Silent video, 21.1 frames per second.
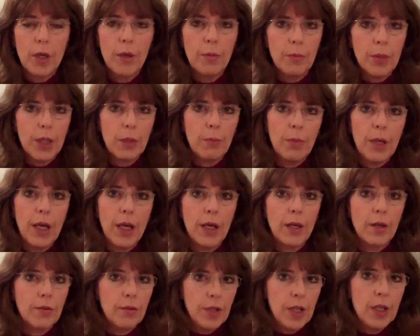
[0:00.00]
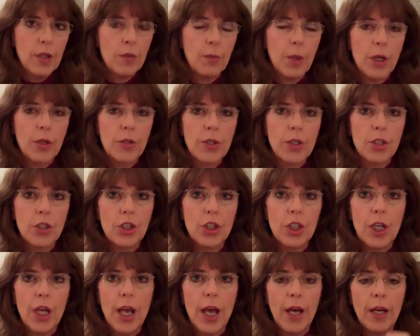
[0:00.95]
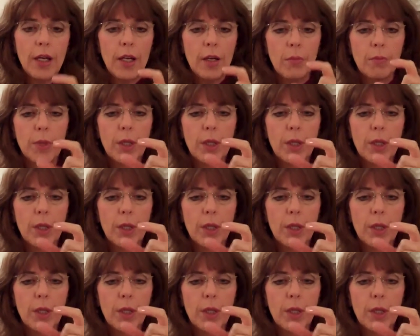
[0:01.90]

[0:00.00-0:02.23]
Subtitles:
a big bag of Heath bars that she had,